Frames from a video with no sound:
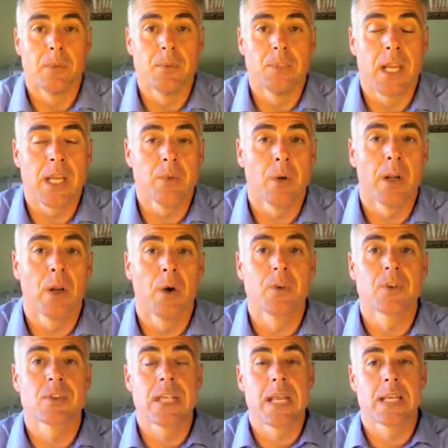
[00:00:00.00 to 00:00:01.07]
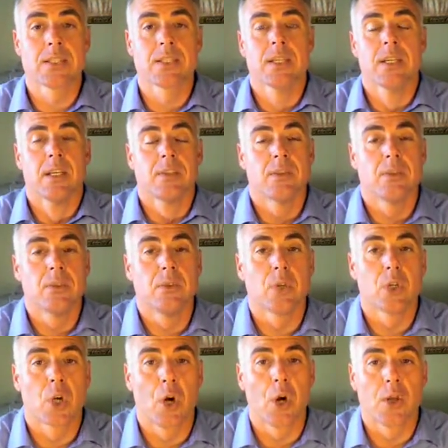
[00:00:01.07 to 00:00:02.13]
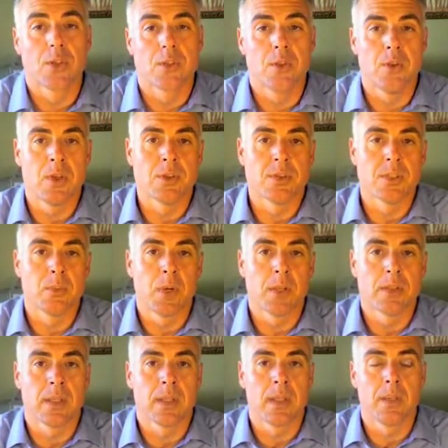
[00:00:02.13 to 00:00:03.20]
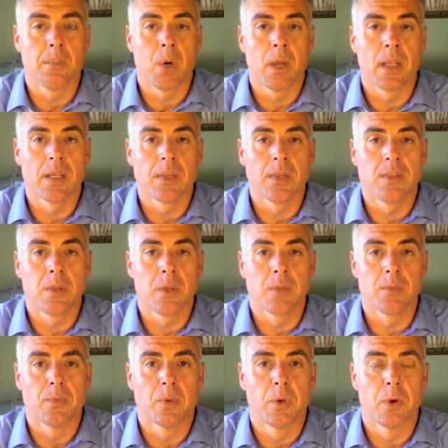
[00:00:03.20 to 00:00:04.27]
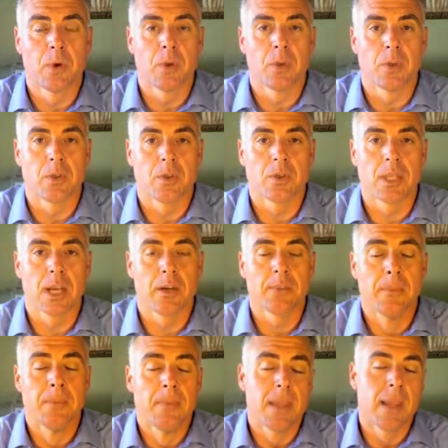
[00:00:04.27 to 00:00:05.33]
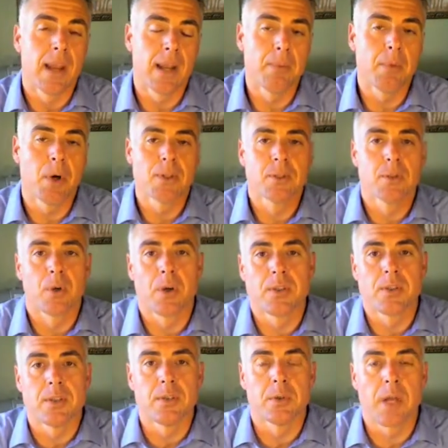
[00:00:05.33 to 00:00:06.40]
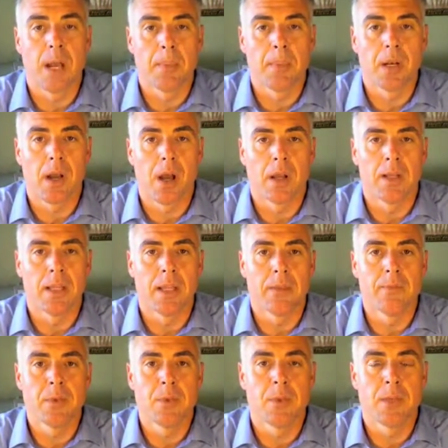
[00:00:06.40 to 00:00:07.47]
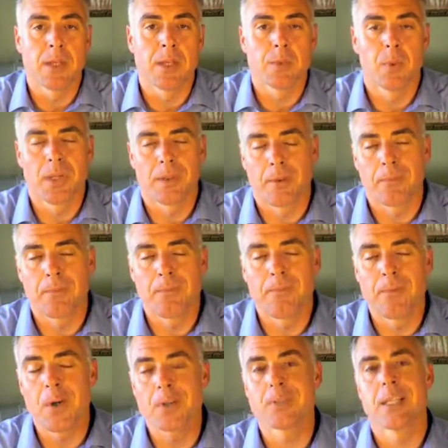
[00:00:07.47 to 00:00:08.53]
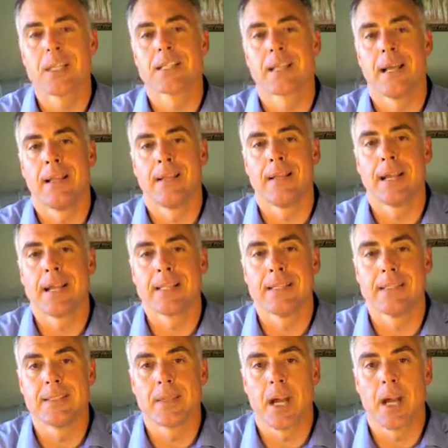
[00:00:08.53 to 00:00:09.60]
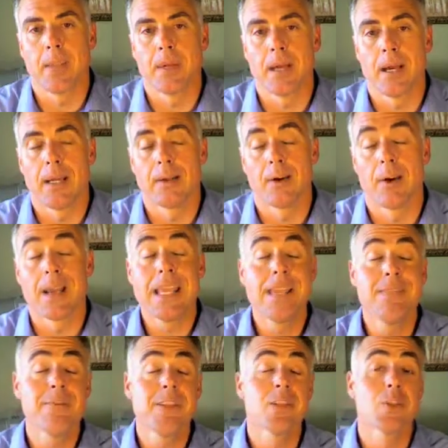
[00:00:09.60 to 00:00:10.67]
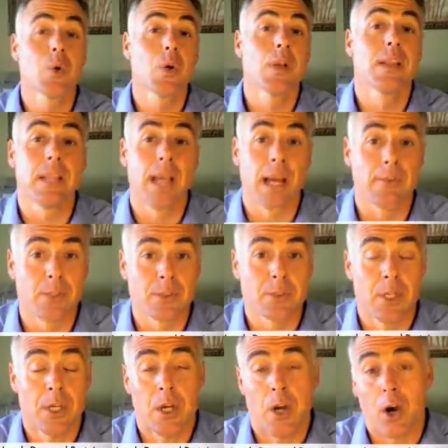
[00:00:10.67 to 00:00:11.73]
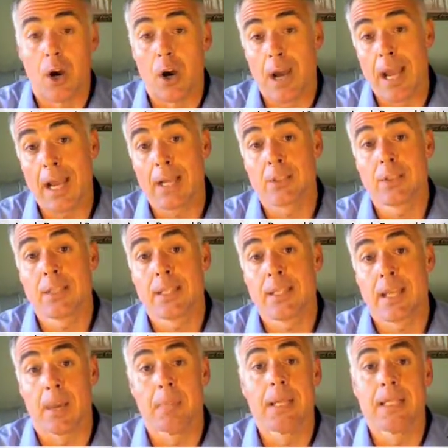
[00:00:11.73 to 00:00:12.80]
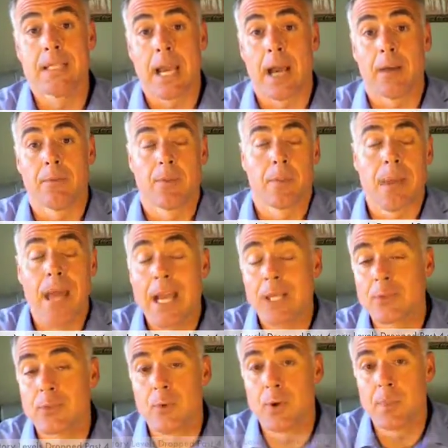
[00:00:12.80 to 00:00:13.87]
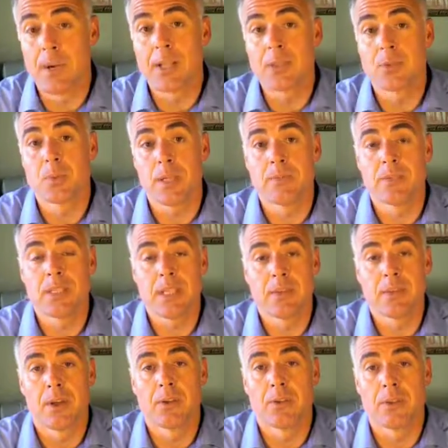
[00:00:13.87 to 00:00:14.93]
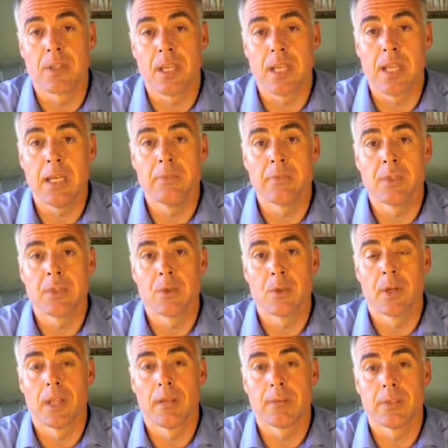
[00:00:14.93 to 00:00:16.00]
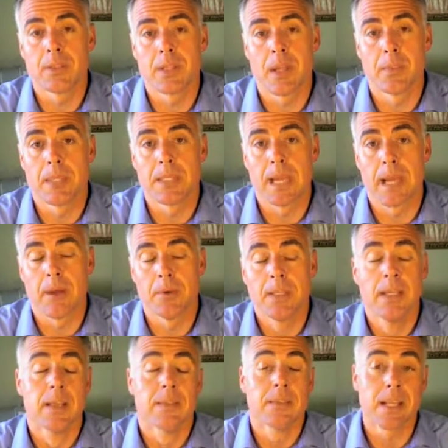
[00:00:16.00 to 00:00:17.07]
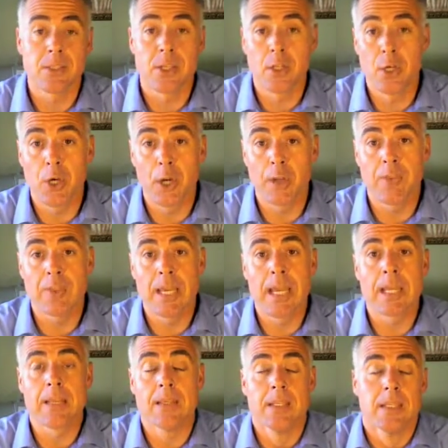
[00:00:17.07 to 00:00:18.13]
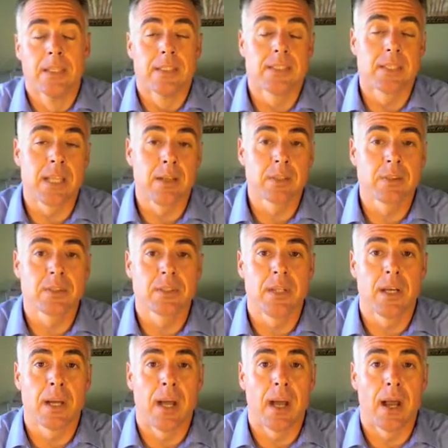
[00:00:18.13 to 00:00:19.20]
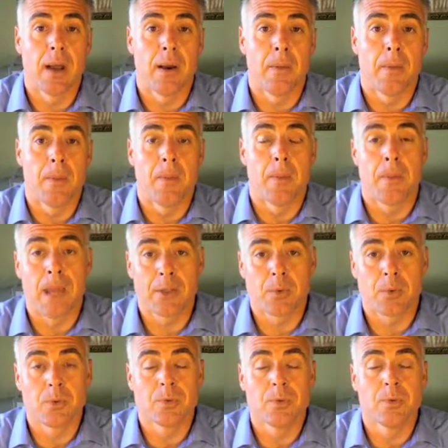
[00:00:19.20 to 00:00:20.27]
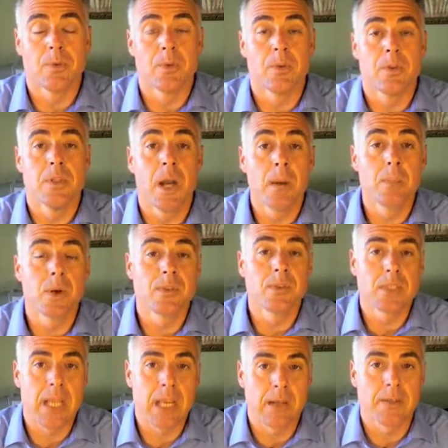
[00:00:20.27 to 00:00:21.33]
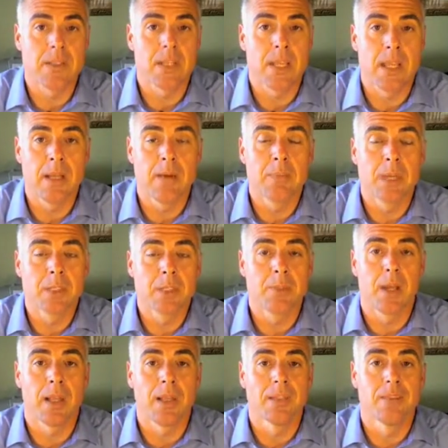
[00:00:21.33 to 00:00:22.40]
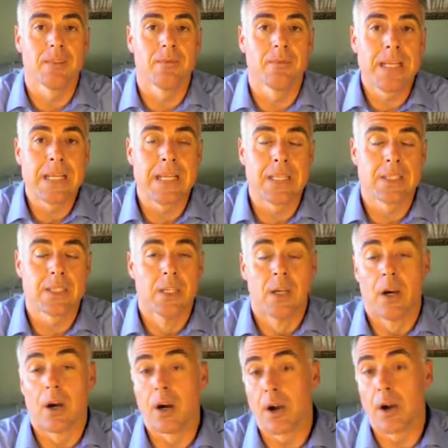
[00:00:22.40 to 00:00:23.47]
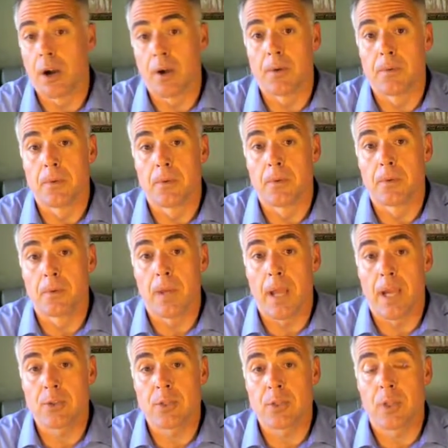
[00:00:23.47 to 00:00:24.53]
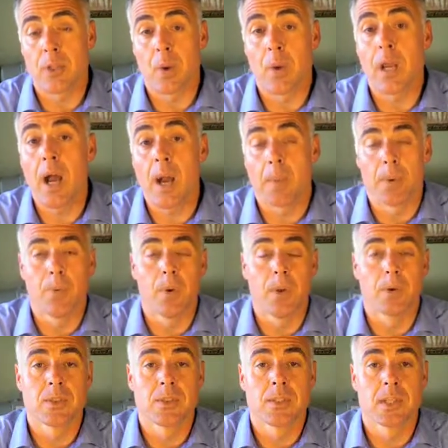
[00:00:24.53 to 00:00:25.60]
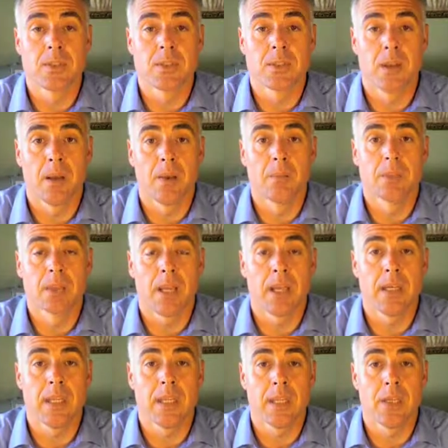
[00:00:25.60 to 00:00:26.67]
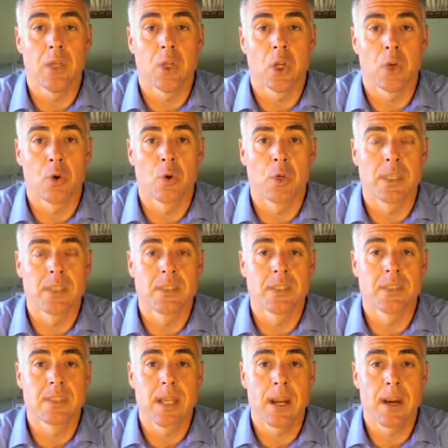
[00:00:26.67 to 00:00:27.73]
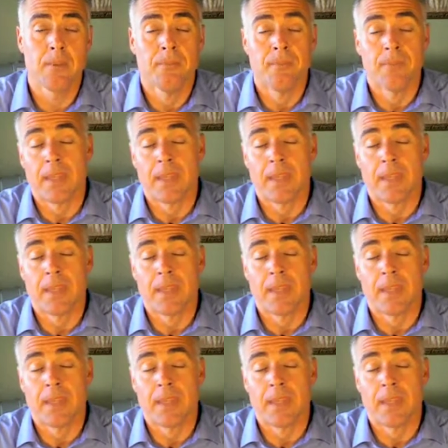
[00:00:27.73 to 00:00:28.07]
January 06 to current, so you can see what the market is doing for yourself. And I'm also going to comment on a few things. One of the first things I'd like to comment on are inventory levels are actually coming down. For the past 4 months, we have seen those inventory levels coming down. That's a good thing. Sales, the actual number of sales in metropolitan Phoenix are actually going up. We are seeing some slight increases there.